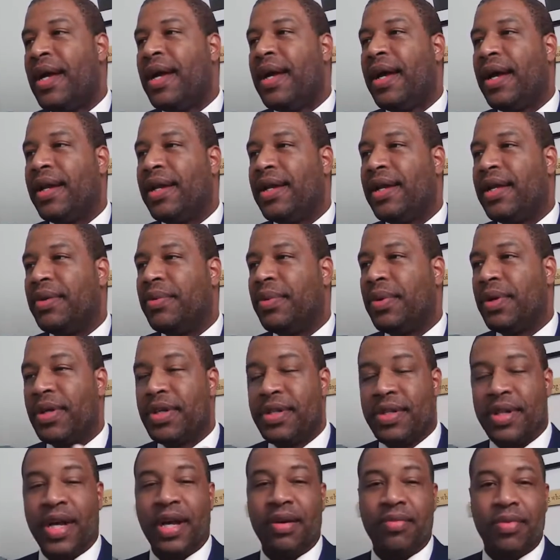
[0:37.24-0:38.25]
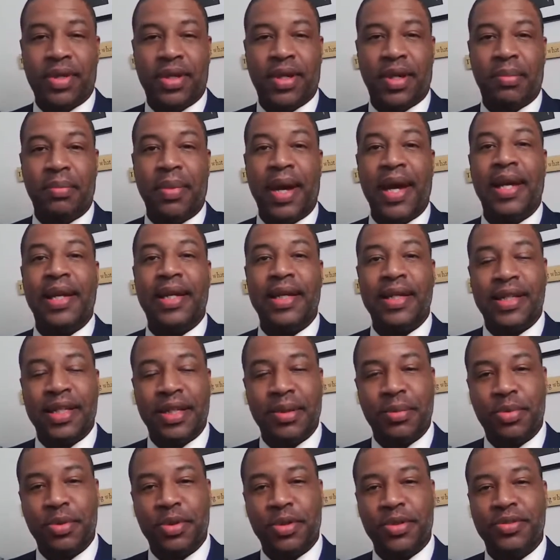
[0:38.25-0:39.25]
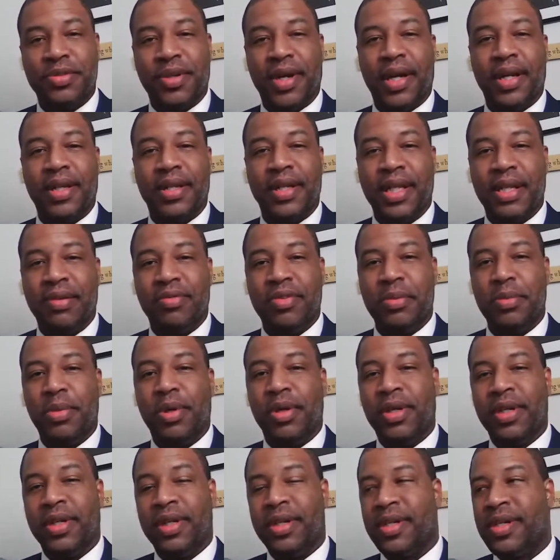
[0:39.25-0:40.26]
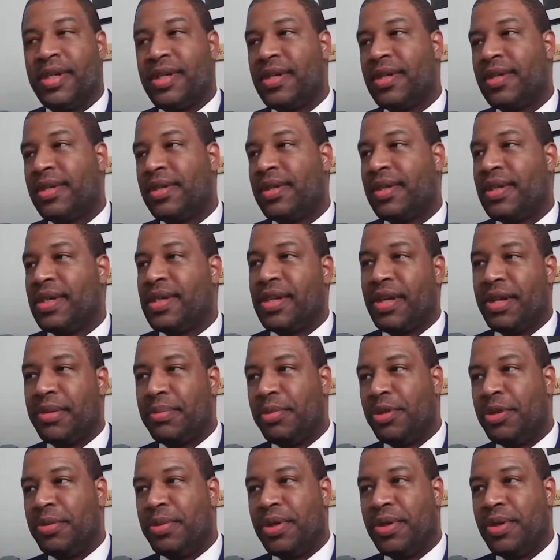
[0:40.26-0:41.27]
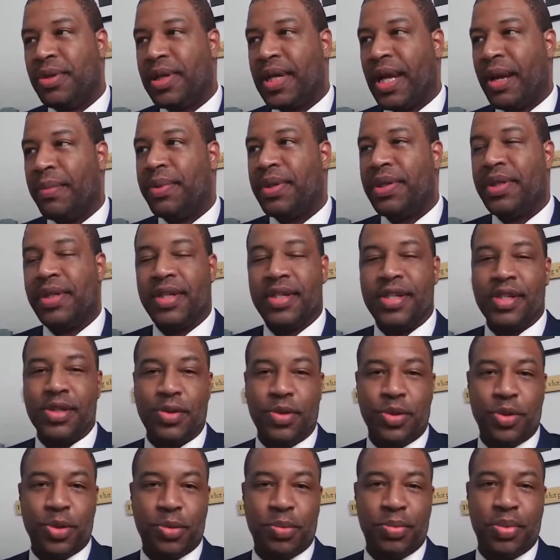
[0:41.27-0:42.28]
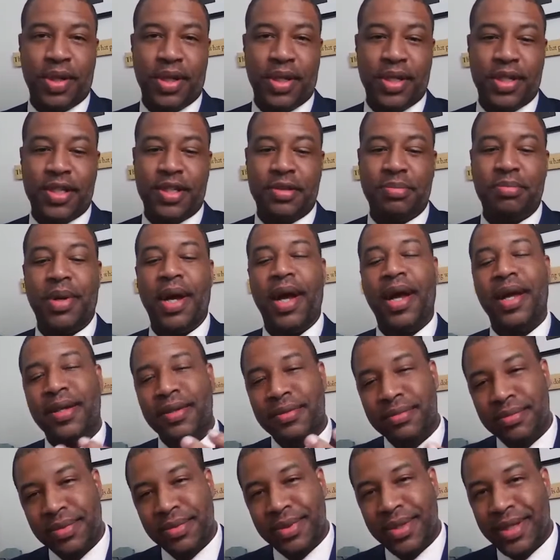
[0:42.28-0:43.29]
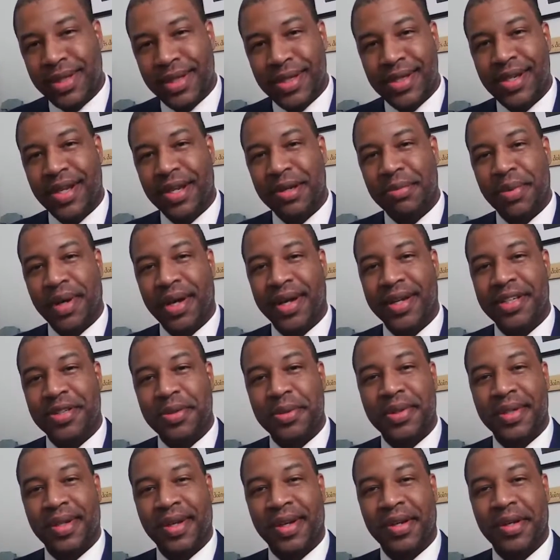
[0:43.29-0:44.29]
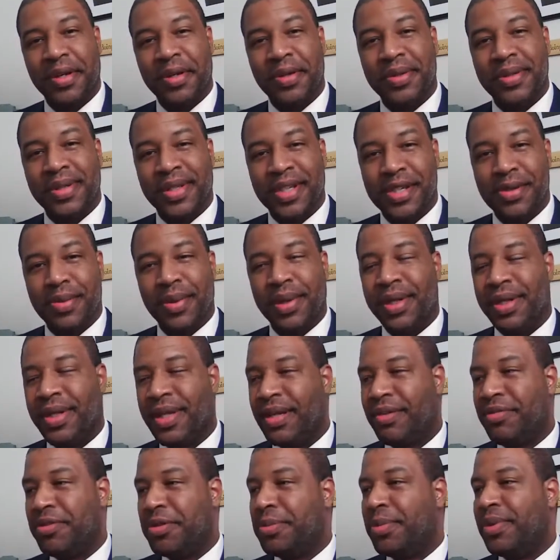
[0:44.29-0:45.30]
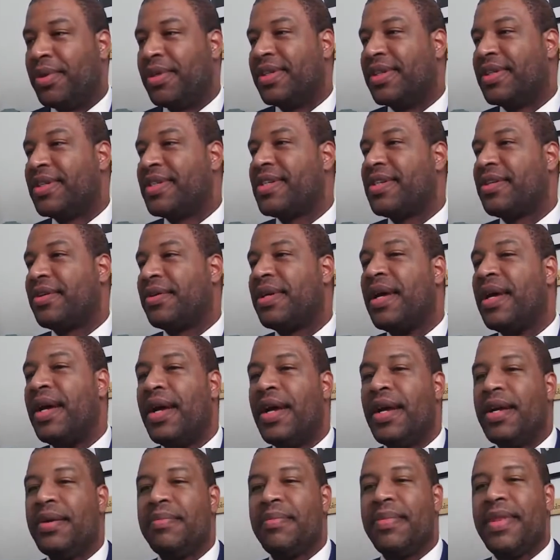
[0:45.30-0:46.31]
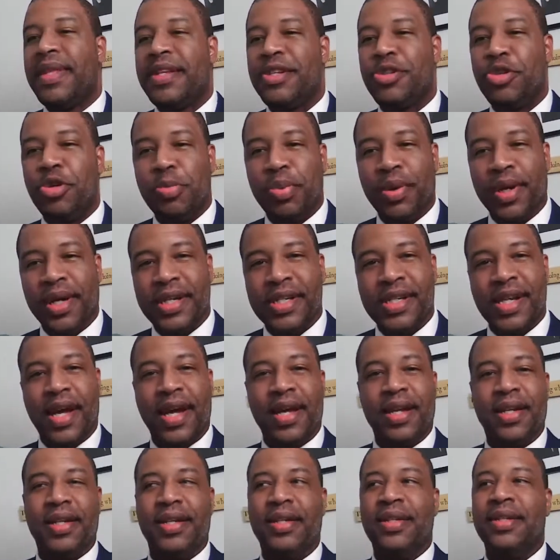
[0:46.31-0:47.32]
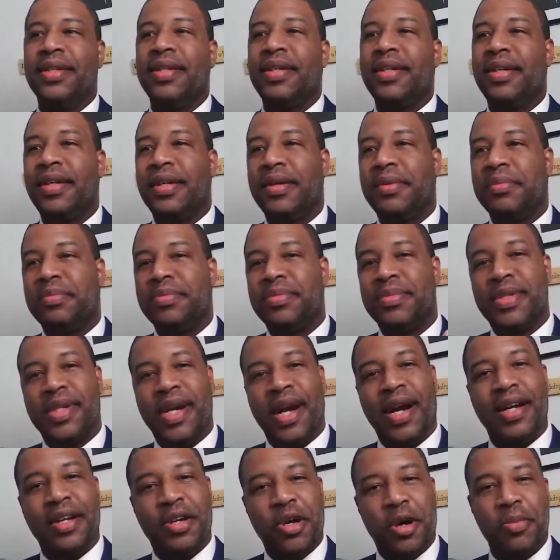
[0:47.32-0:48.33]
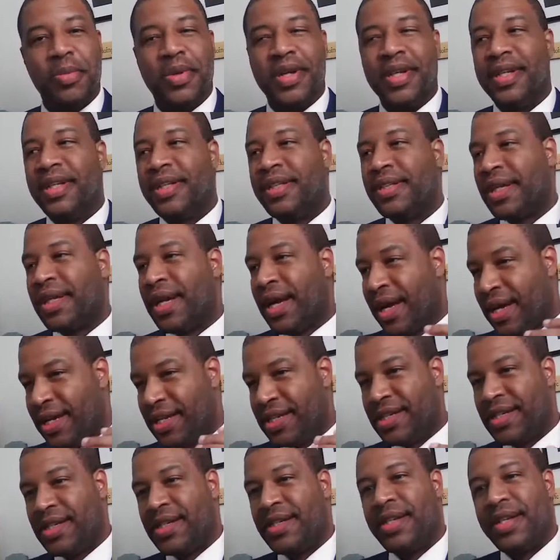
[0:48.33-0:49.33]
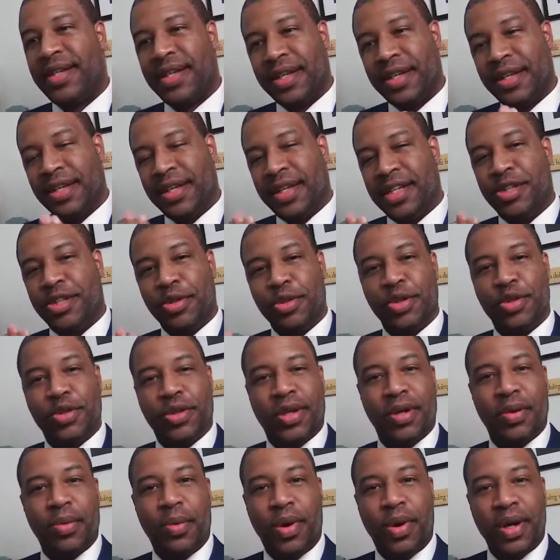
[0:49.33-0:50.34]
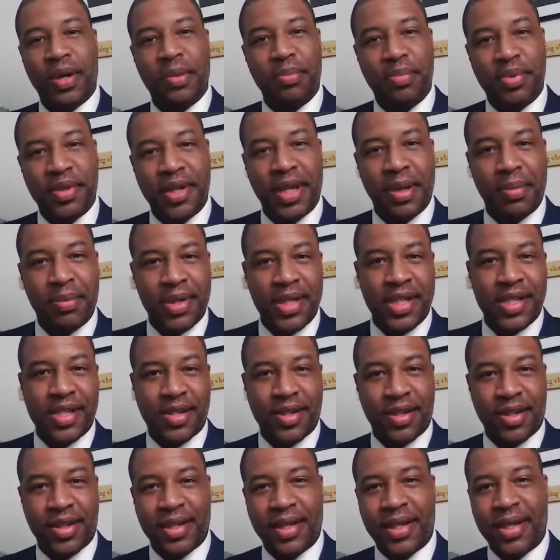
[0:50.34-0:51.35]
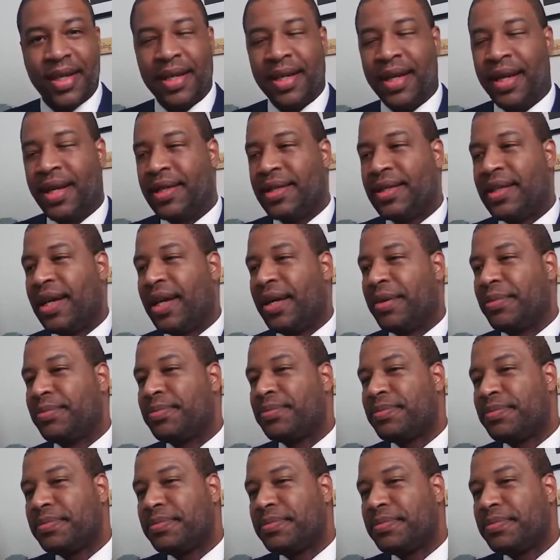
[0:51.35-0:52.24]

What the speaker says: And then we also have it on my LinkedIn profile, David Mullings. It's on Blue Capital's YouTube page, and it is on my Twitter account as well, David Mullings. So super excited. Start coming in, guys. As usual, 1 p.m. Eastern Daylight Time.